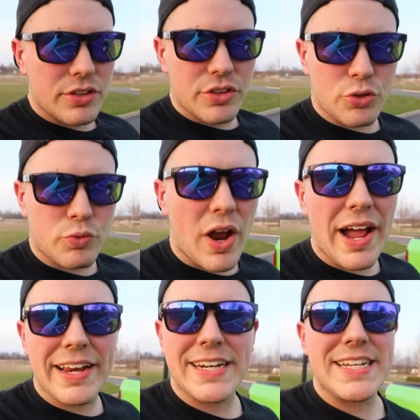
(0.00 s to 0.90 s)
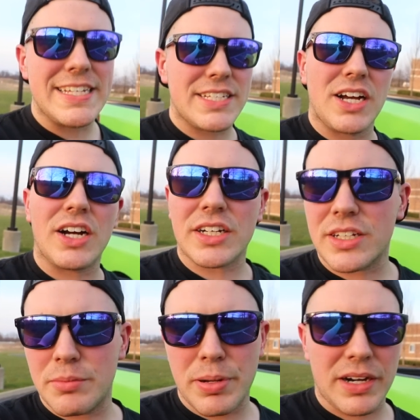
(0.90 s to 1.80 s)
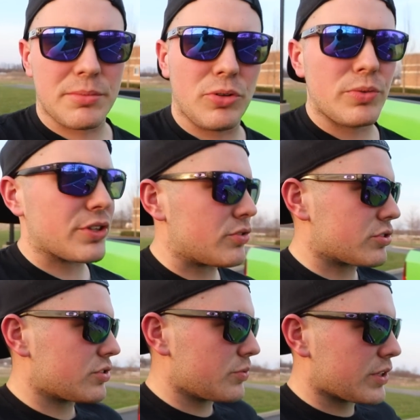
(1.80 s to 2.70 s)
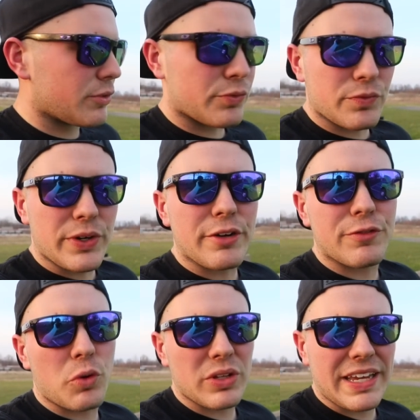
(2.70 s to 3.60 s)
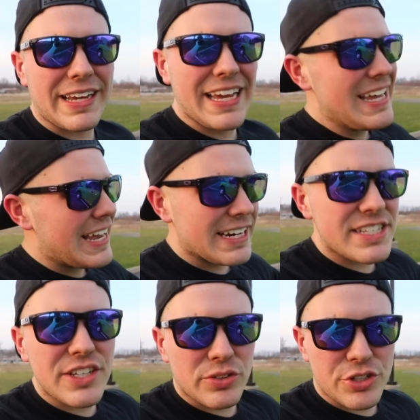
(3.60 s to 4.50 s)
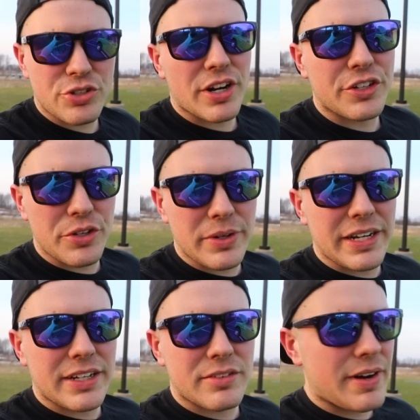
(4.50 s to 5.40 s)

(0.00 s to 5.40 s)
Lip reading: The ride is uncomparable with the rear four link, and that's the only truck doing it.